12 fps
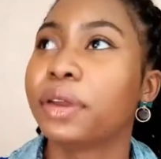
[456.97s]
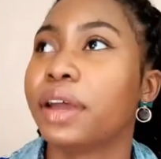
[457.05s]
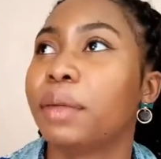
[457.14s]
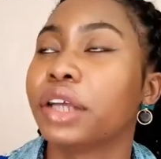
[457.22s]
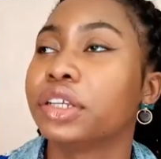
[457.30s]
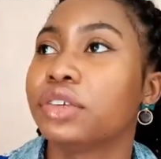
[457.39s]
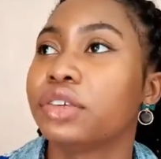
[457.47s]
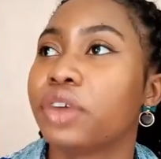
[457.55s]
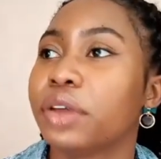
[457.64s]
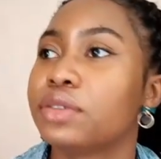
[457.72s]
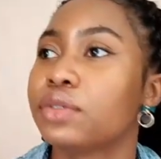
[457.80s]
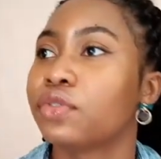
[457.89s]
I'm actually trying
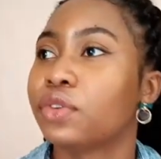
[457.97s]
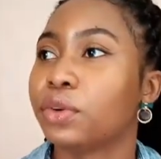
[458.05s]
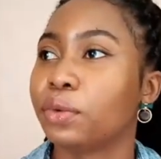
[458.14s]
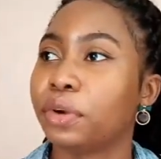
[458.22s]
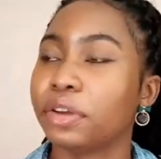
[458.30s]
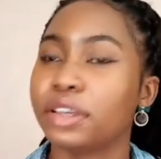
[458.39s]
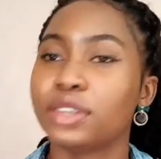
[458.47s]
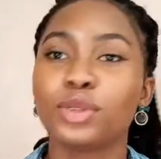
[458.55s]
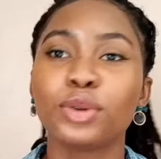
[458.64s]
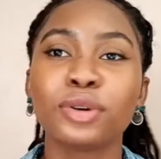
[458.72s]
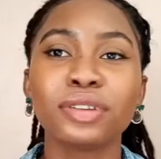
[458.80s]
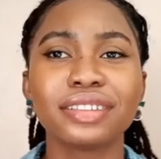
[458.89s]
to look for the word.
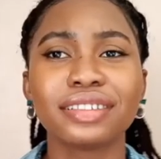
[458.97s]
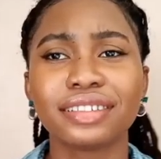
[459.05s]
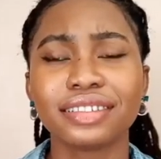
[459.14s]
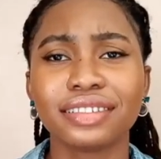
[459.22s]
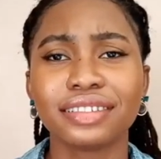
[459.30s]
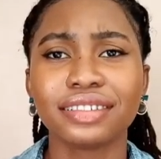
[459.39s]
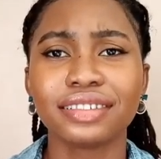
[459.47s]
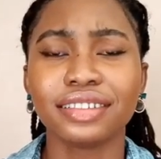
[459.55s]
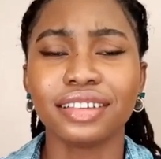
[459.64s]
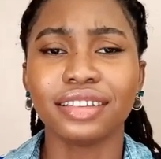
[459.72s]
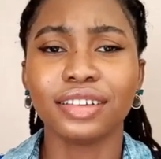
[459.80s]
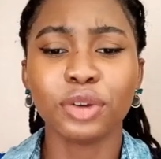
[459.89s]

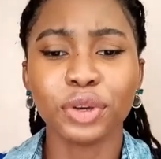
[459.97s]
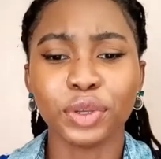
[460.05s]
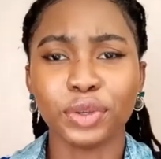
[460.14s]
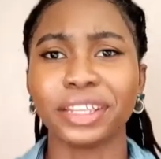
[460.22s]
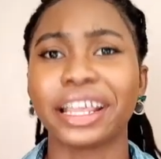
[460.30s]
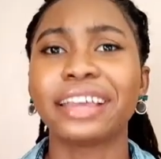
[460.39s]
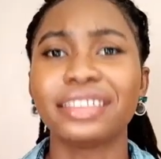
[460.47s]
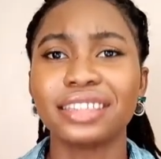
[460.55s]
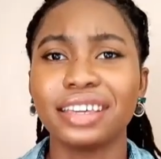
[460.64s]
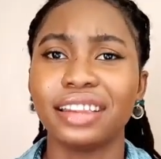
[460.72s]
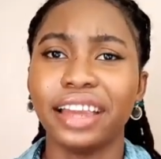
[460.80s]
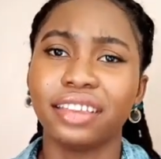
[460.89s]
They're not
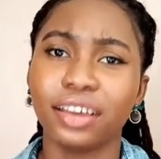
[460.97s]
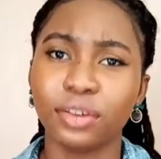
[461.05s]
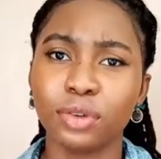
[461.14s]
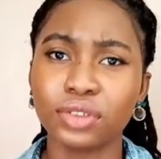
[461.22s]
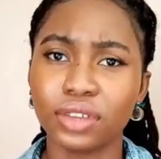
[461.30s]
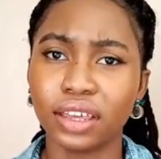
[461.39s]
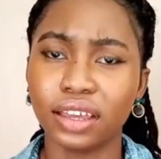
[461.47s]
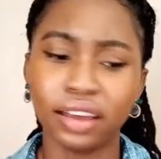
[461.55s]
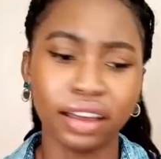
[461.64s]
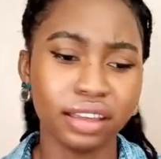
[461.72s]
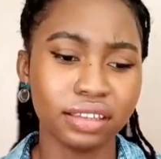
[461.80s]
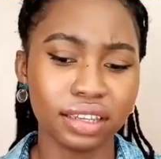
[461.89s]
united, like they're not together.
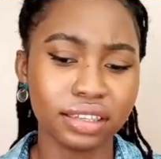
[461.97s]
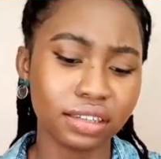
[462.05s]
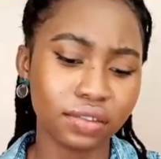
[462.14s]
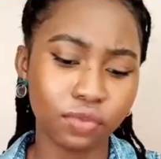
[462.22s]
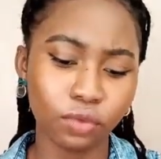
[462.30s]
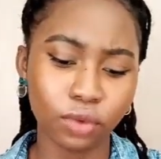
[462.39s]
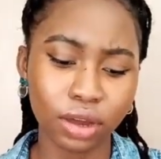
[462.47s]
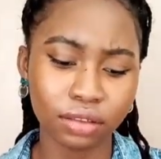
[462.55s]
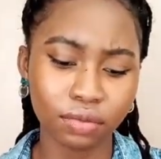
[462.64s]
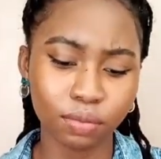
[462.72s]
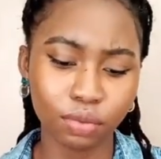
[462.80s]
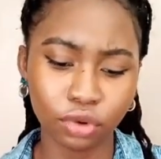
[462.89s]
It's as if
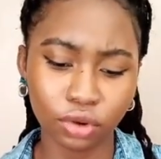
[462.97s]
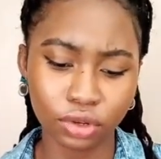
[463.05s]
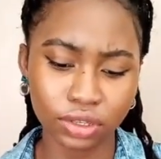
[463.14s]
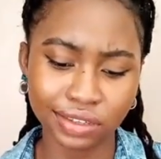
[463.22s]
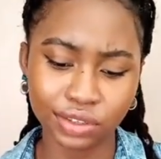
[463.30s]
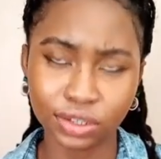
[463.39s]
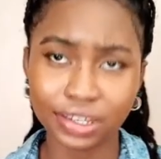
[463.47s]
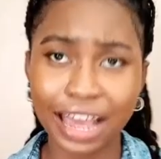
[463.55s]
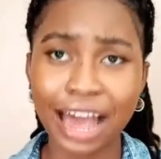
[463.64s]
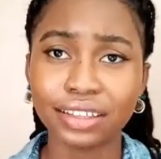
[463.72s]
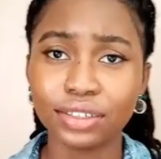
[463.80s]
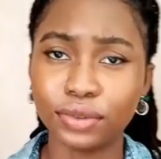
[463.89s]
one product is just
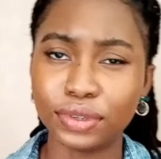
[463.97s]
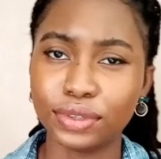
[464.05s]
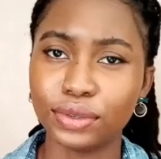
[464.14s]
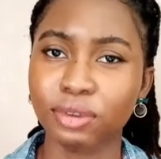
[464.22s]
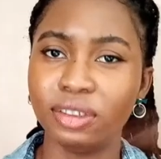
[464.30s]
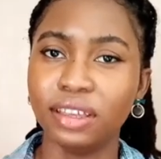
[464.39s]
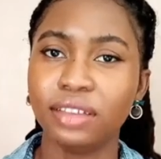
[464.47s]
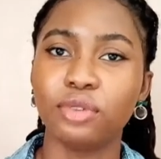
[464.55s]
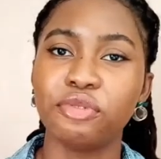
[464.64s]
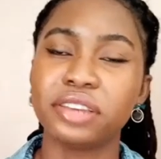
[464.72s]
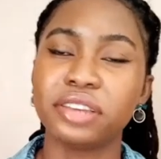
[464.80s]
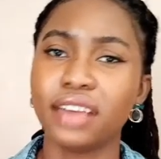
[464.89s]
acting on its own and the
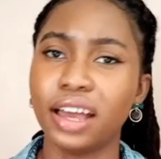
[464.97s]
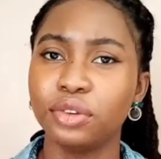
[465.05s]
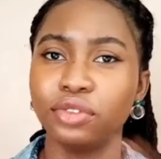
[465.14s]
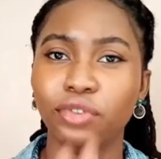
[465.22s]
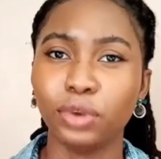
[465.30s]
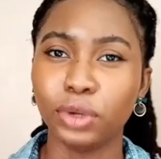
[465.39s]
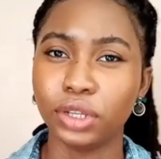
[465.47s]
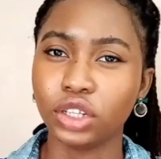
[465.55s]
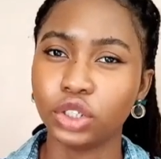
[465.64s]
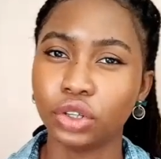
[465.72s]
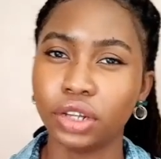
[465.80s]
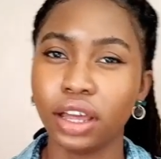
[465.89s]
rest are just following
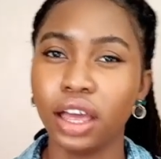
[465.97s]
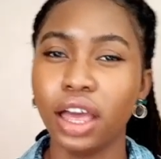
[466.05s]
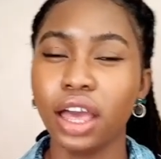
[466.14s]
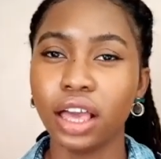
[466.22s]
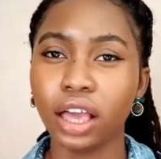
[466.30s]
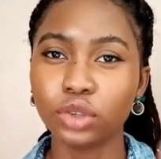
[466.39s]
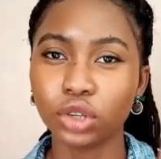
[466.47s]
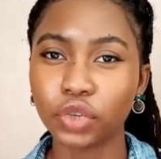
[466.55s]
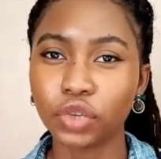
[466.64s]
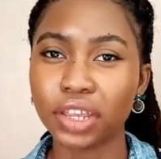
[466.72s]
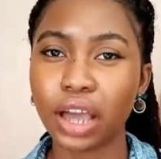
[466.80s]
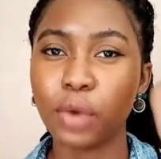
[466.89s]
each other in such a
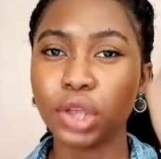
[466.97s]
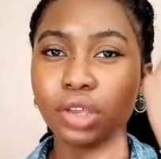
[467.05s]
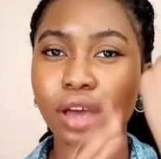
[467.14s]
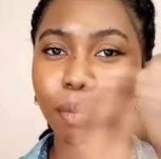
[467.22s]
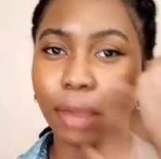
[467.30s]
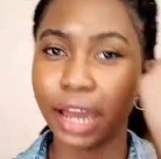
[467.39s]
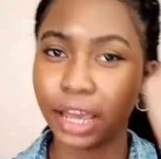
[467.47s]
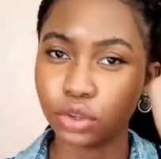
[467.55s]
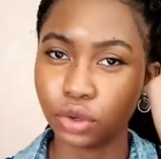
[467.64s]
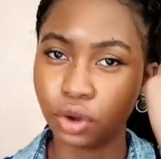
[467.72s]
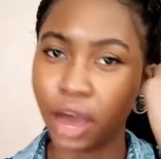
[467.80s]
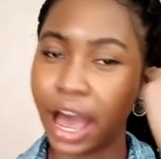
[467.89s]
way that when you apply it
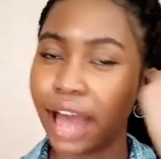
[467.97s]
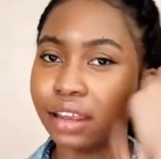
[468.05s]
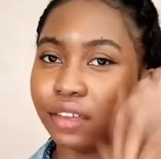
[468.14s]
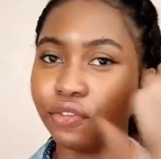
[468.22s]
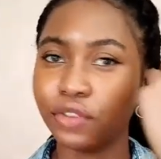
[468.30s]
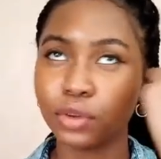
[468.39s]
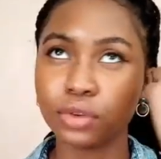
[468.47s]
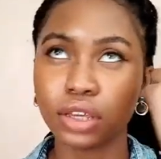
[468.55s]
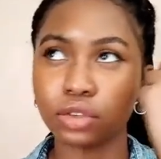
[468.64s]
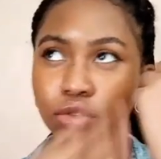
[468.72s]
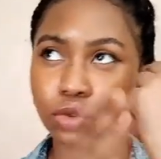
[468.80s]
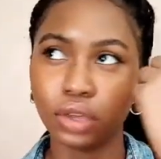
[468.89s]
on your hand, it feels
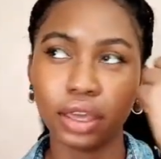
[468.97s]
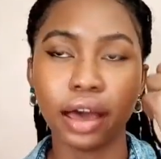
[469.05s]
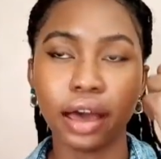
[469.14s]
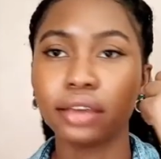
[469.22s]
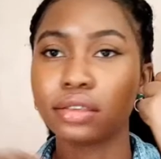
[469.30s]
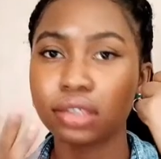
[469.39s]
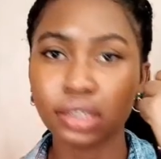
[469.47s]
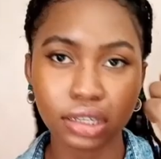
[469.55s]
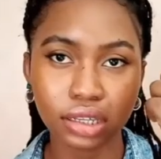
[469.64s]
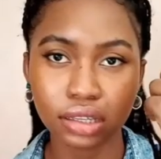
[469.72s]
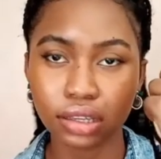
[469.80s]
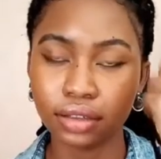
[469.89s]
as though, yeah, it's
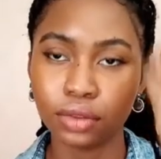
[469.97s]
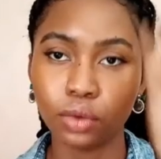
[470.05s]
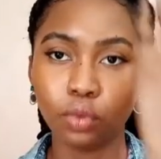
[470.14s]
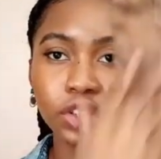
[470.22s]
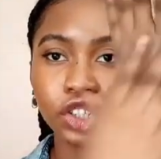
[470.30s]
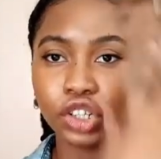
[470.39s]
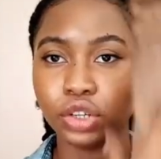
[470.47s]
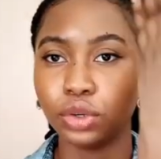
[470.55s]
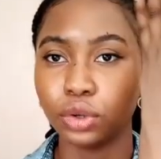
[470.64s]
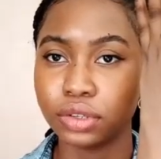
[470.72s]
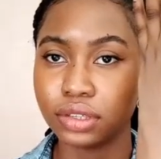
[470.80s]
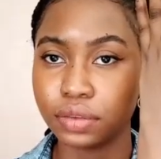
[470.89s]
sinking in, which it
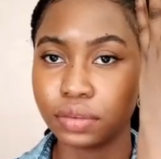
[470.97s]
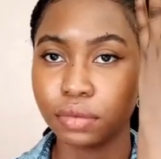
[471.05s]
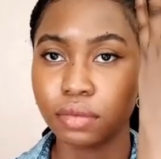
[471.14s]
does.